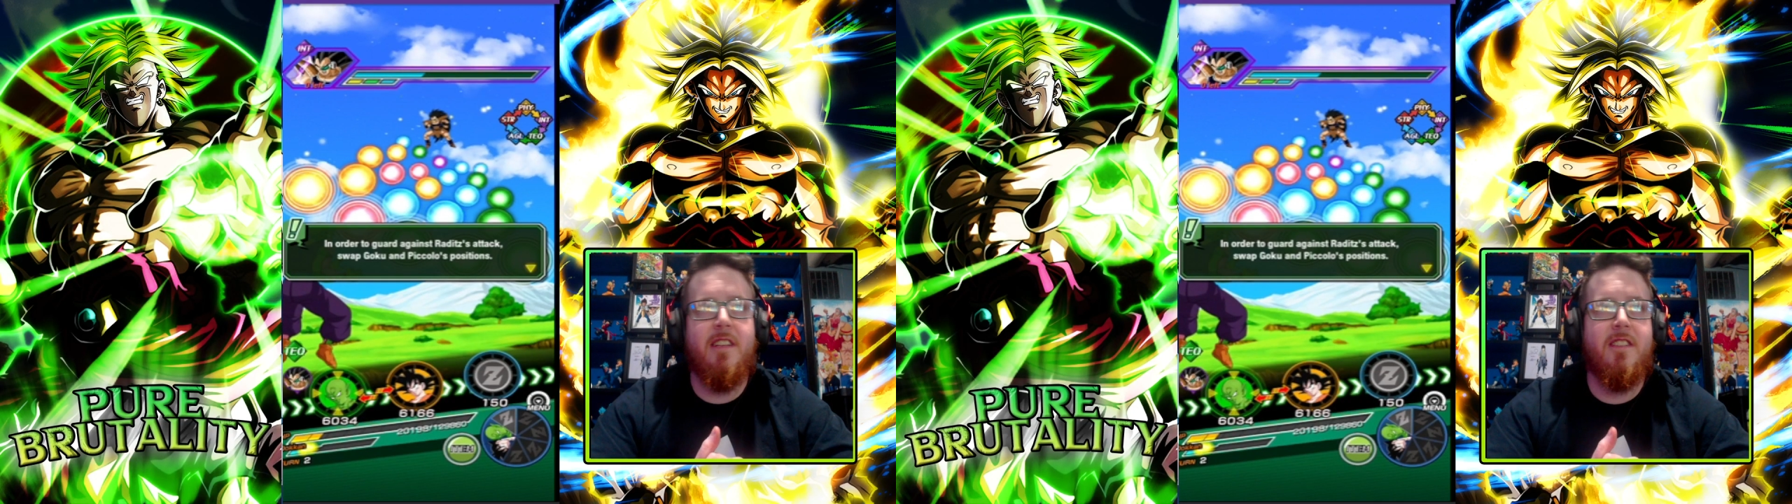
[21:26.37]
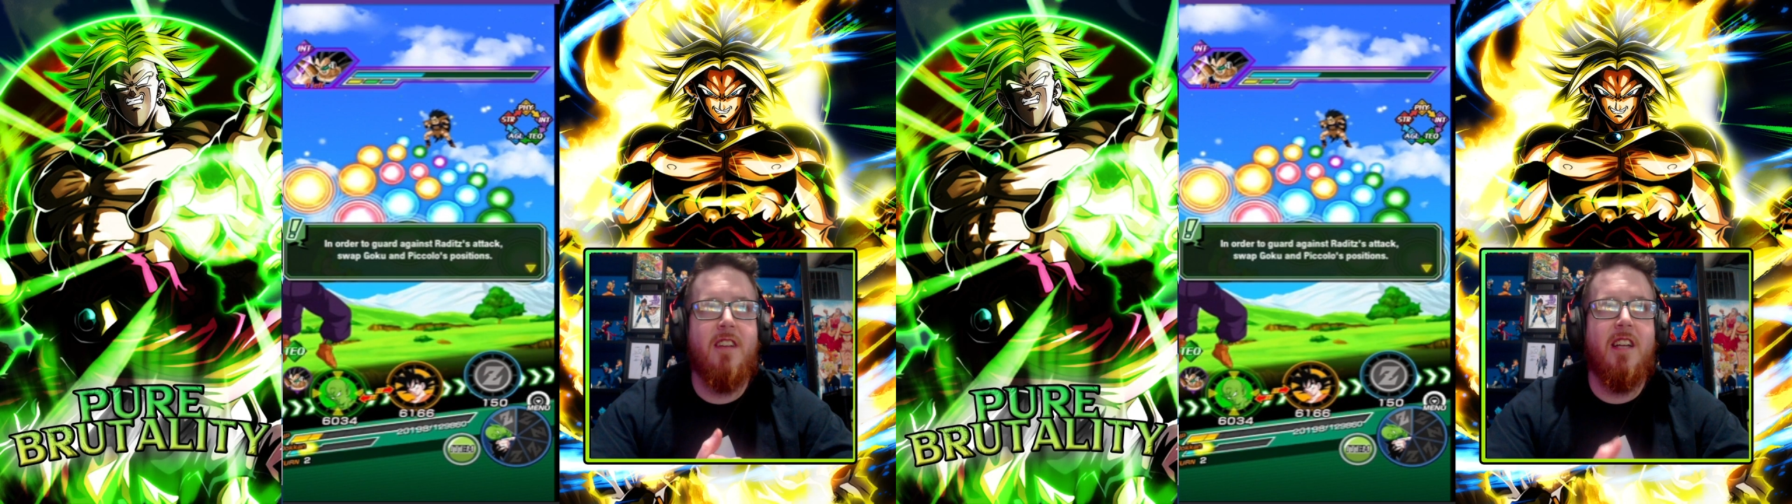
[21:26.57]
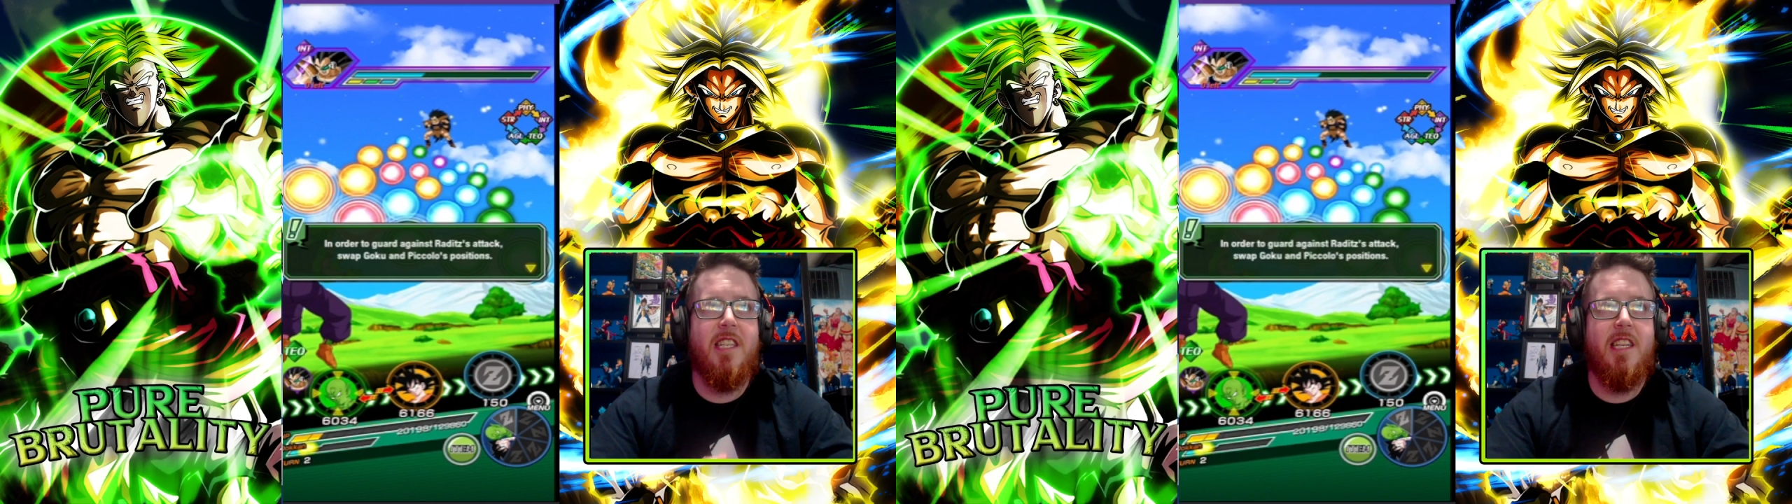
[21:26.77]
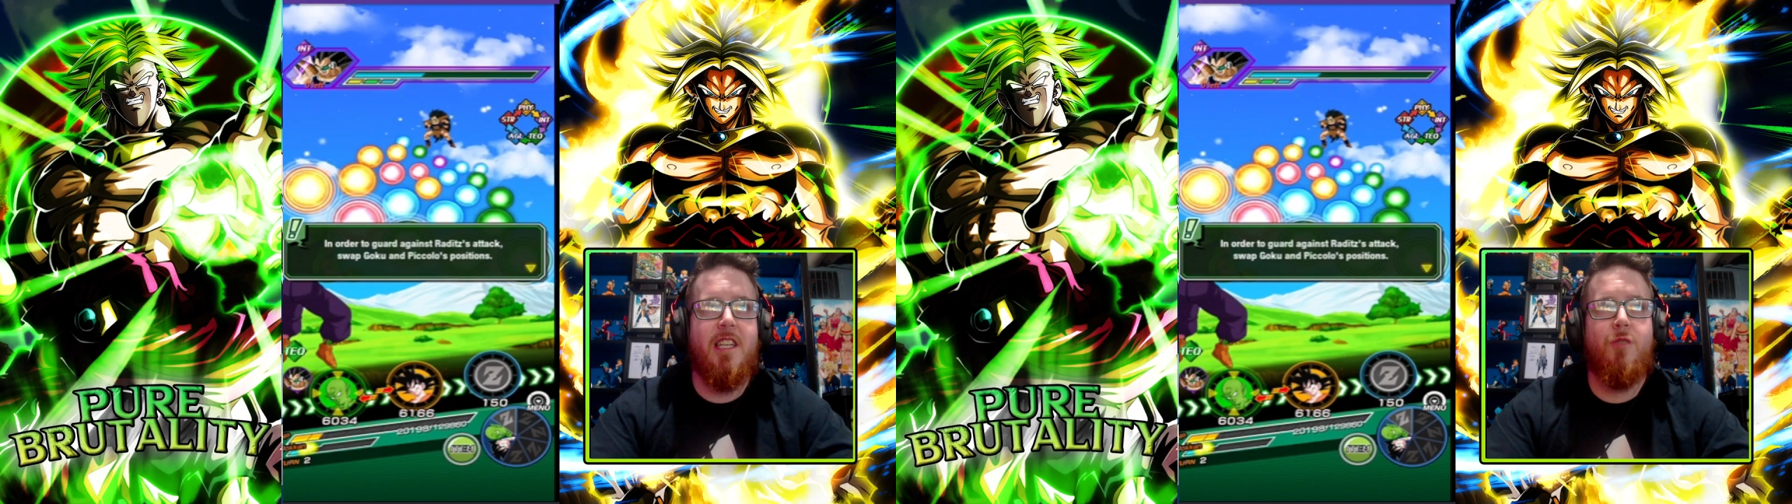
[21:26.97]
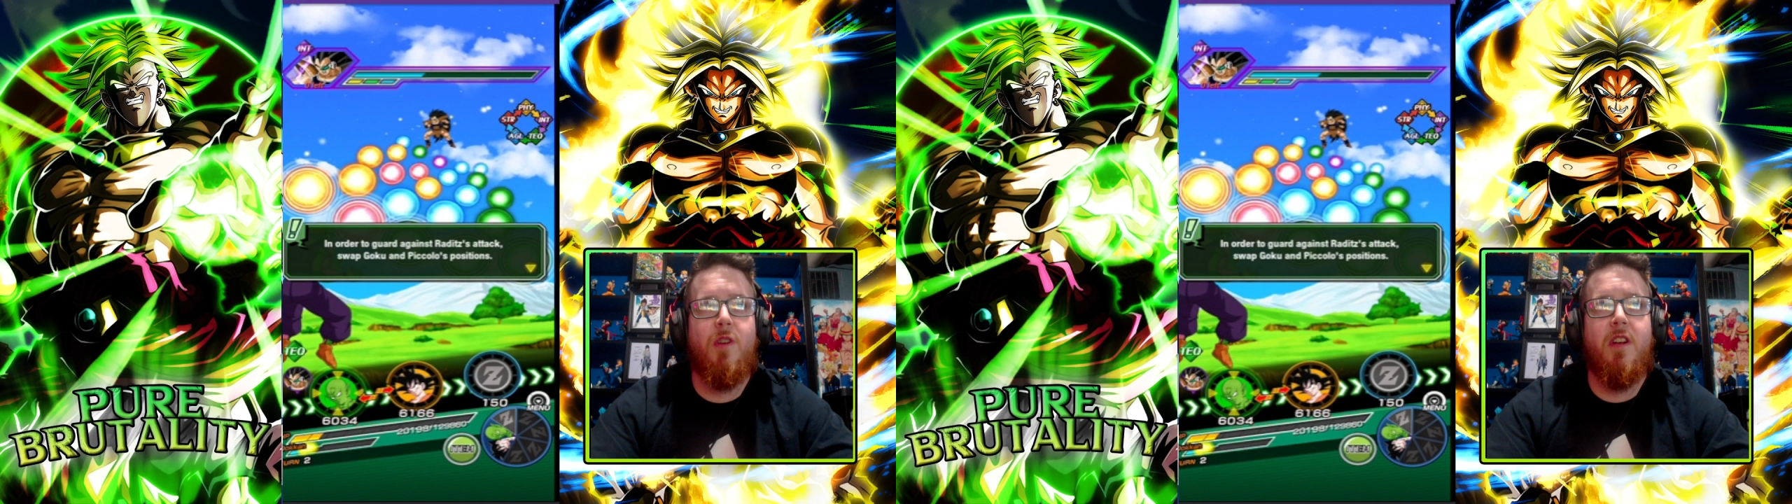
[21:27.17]
his content
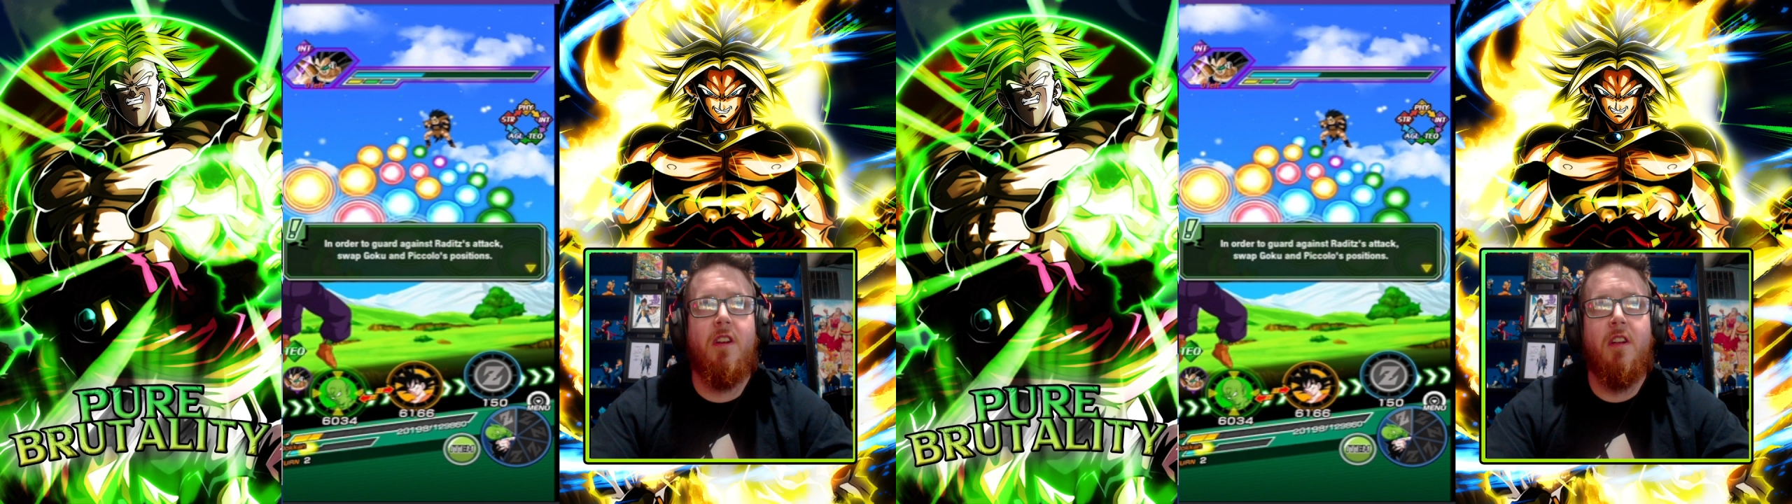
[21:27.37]
as well.